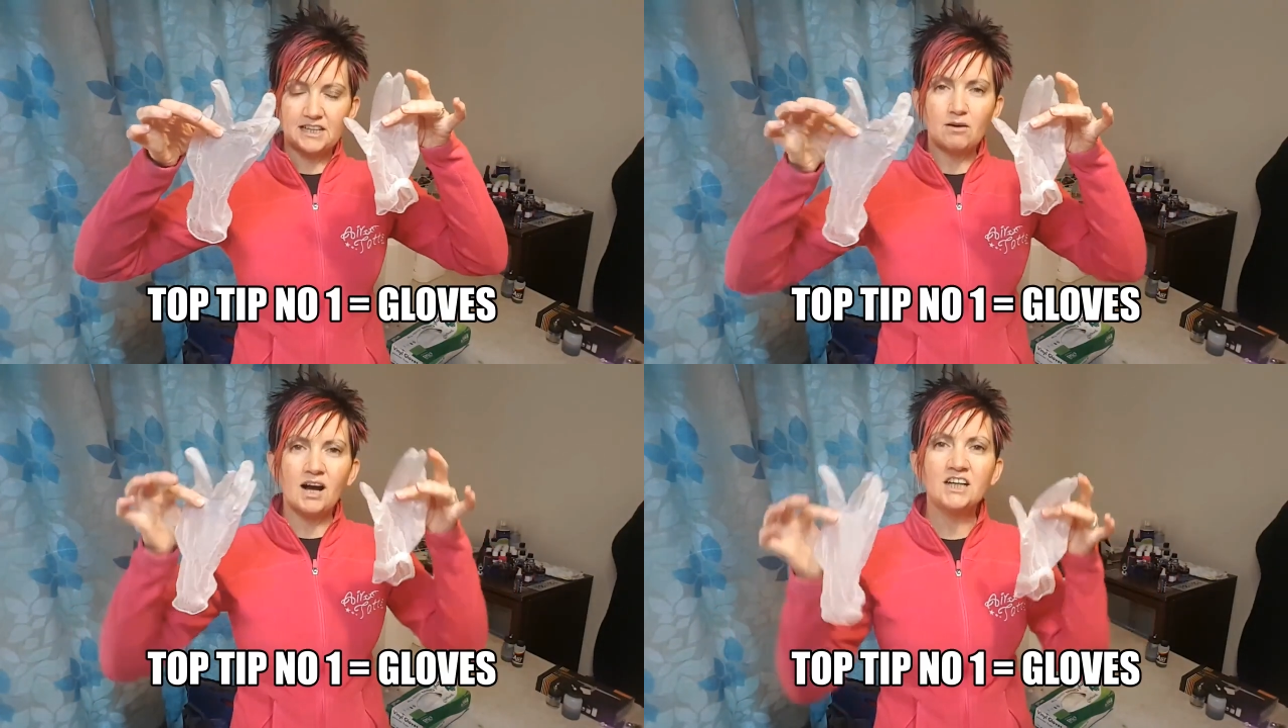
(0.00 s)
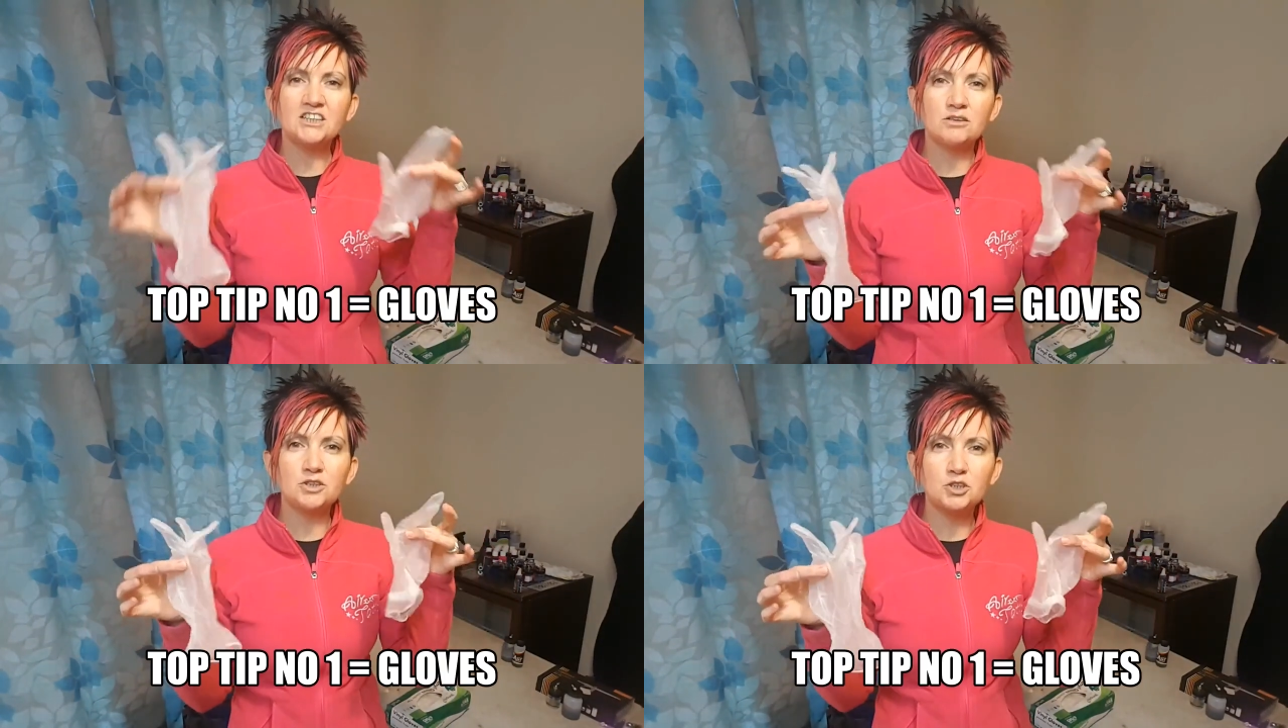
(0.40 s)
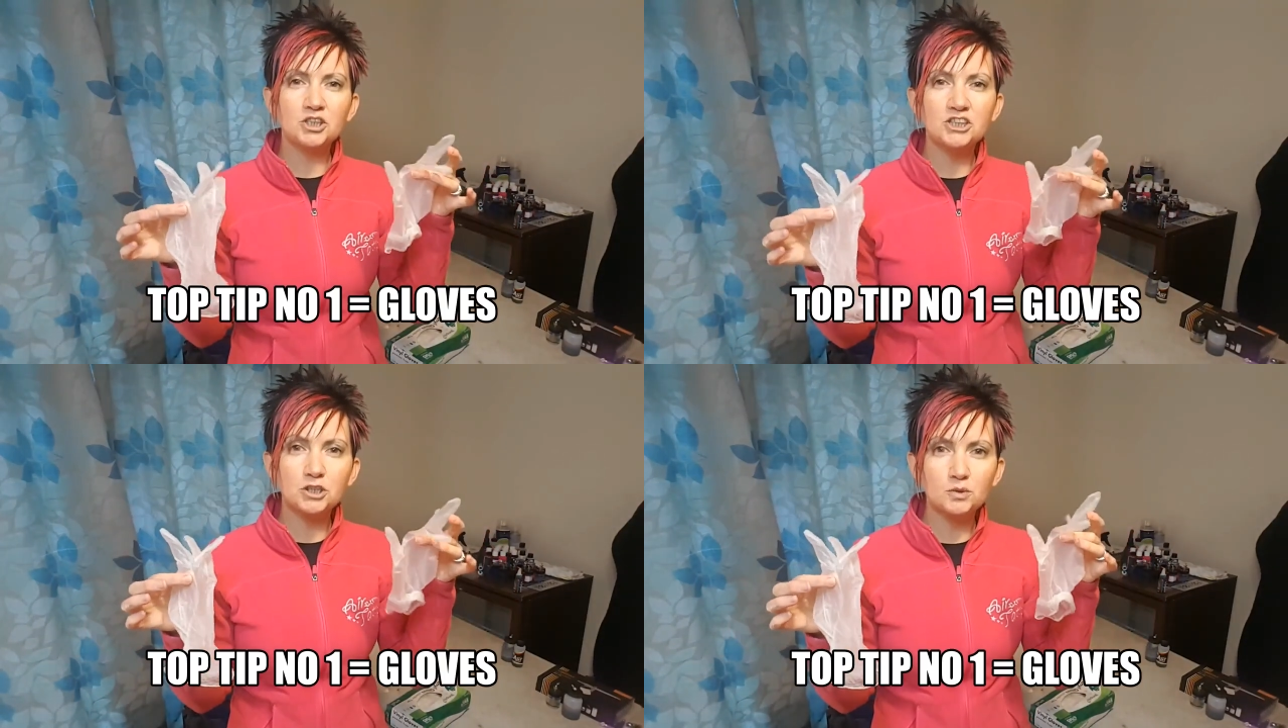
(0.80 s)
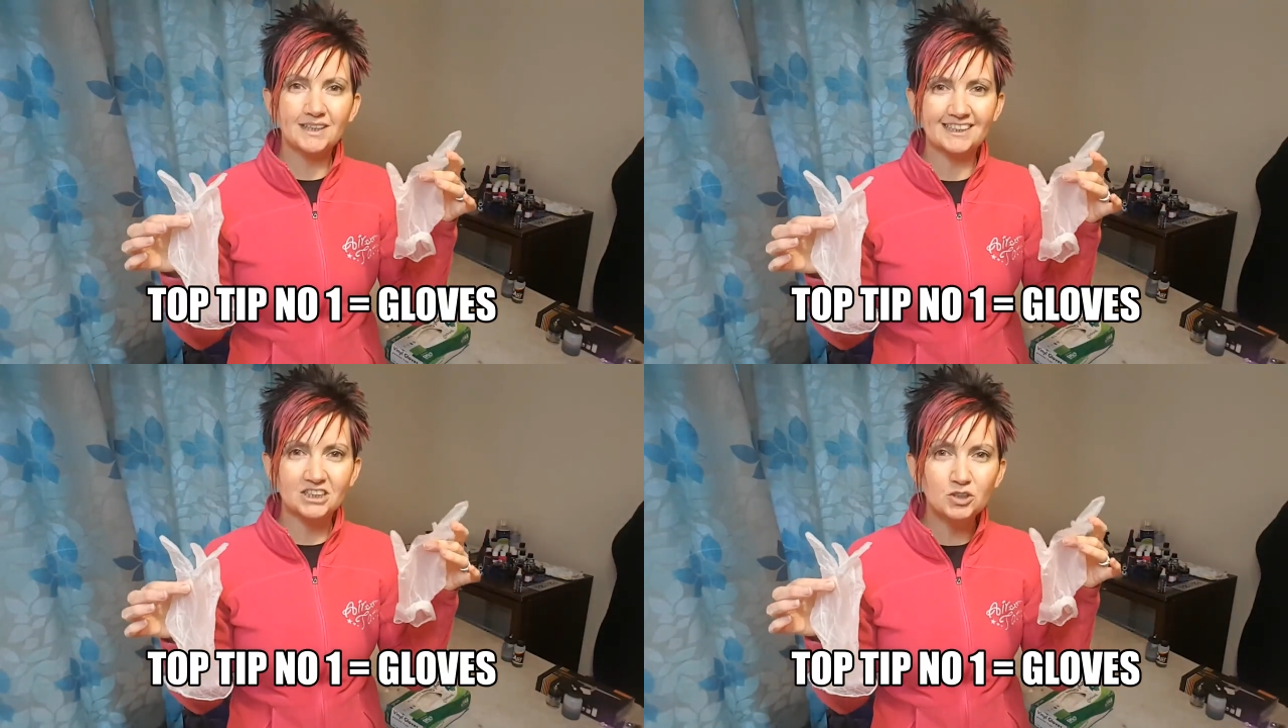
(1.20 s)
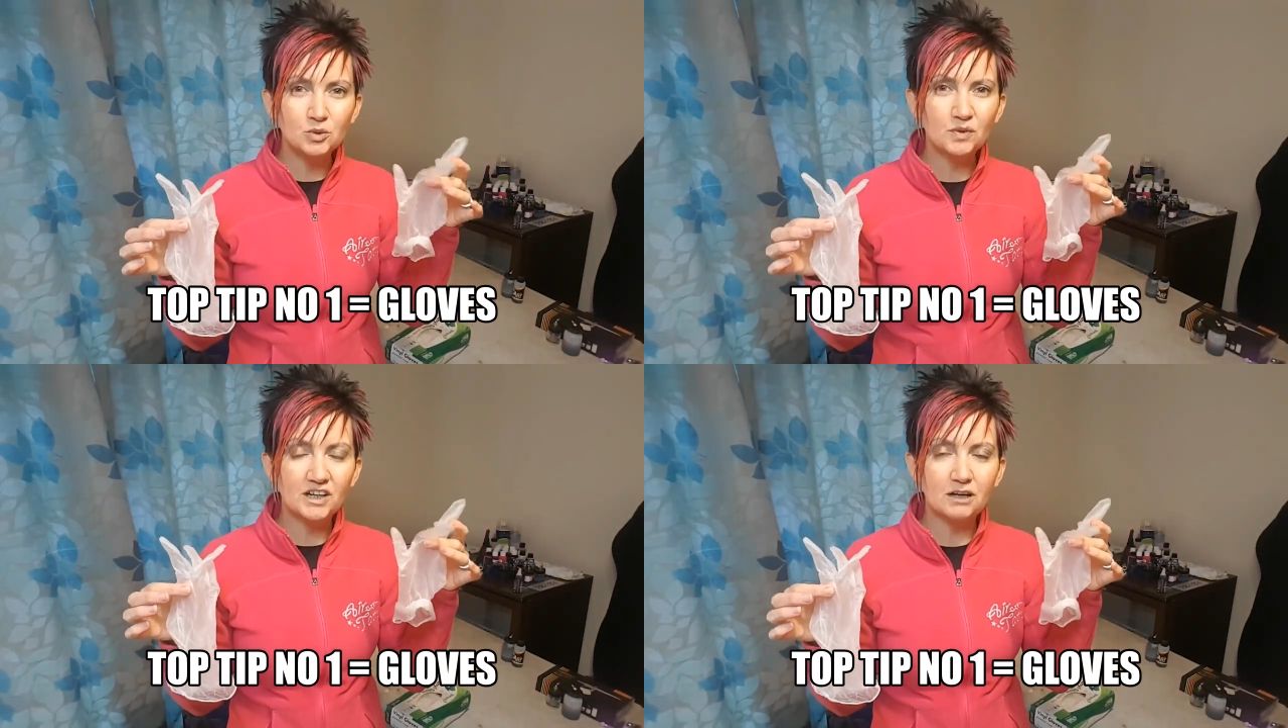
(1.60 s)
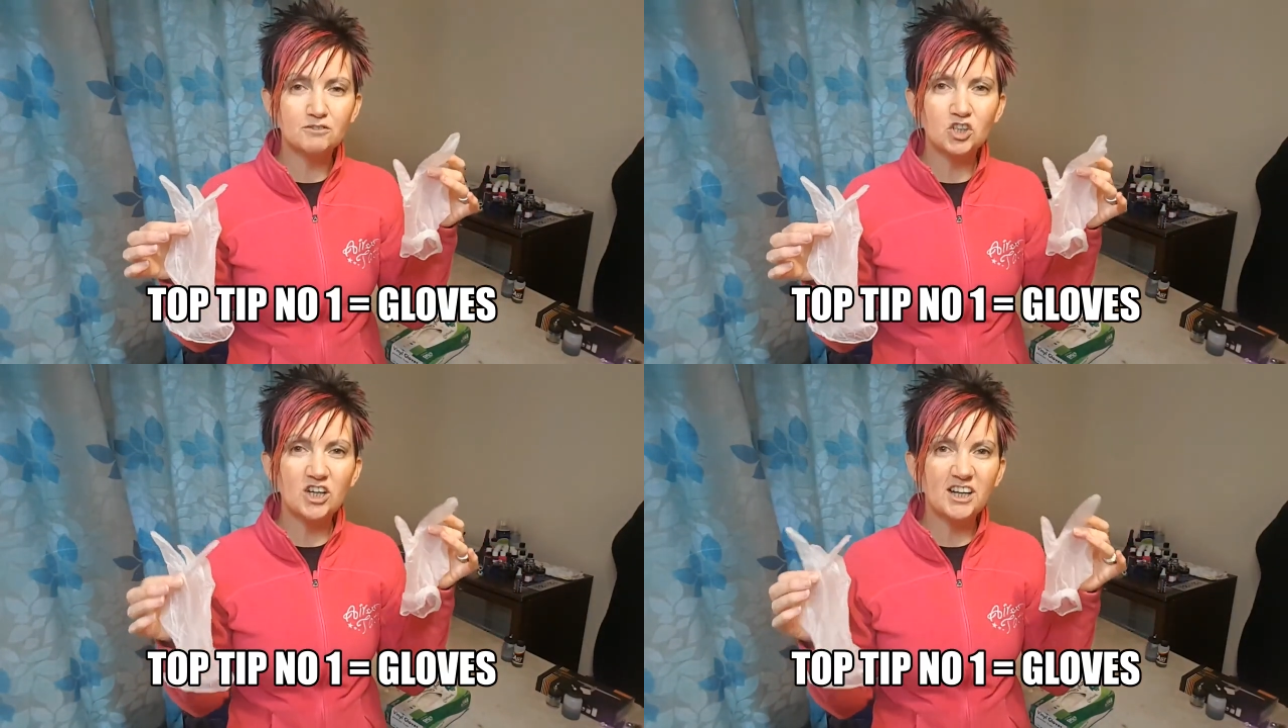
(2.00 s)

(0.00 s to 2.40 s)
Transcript: Now, I don't usually do tattoos with gloves on.